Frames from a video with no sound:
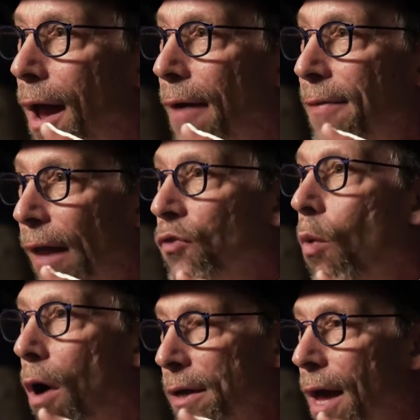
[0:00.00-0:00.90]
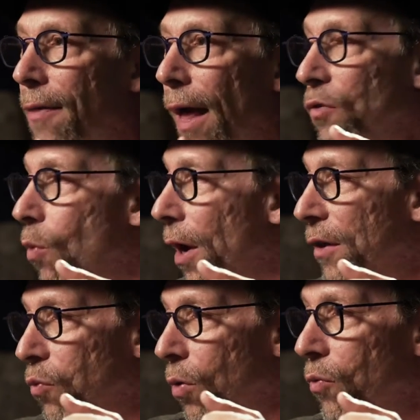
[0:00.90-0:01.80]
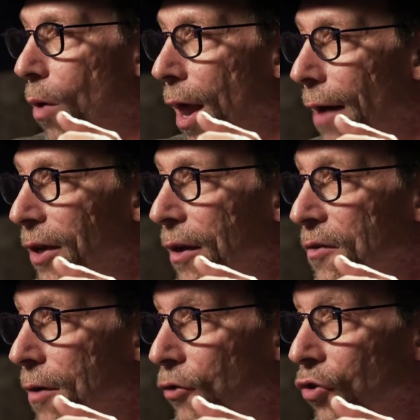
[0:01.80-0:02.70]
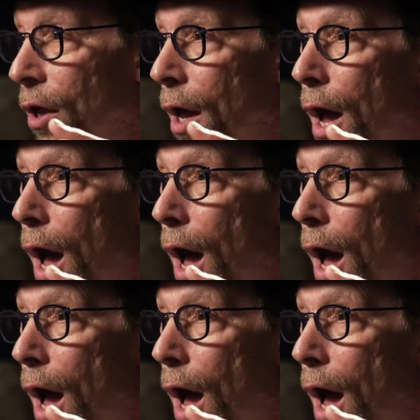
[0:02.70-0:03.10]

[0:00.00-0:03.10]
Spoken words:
And that's why it's worthwhile having a discussion